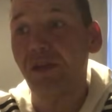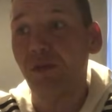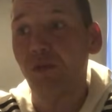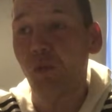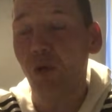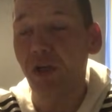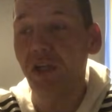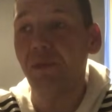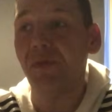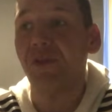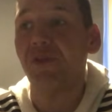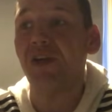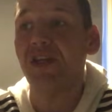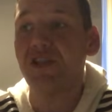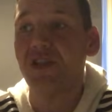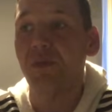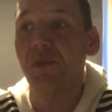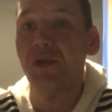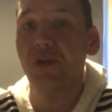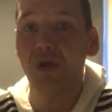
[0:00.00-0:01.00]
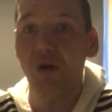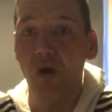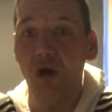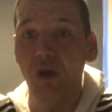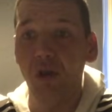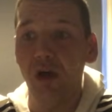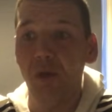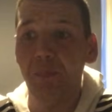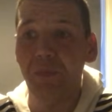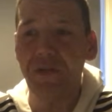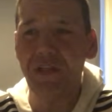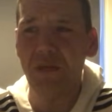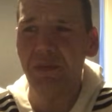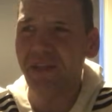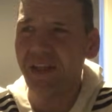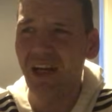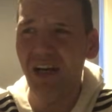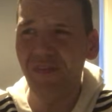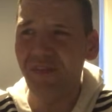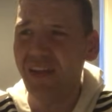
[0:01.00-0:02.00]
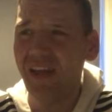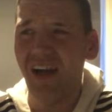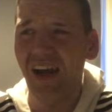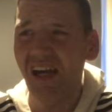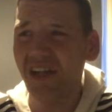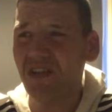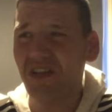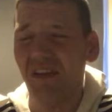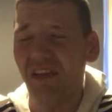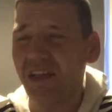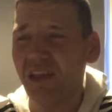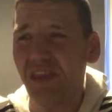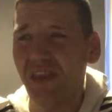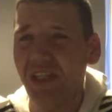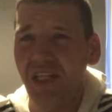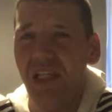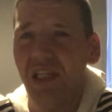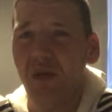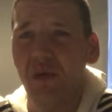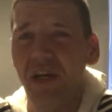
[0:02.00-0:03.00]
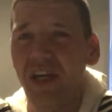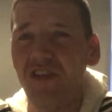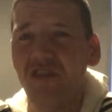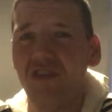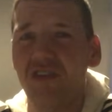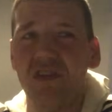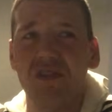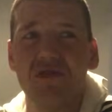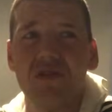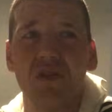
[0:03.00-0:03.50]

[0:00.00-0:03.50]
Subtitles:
what you would do is they would call up and you would have to ask like 3 questions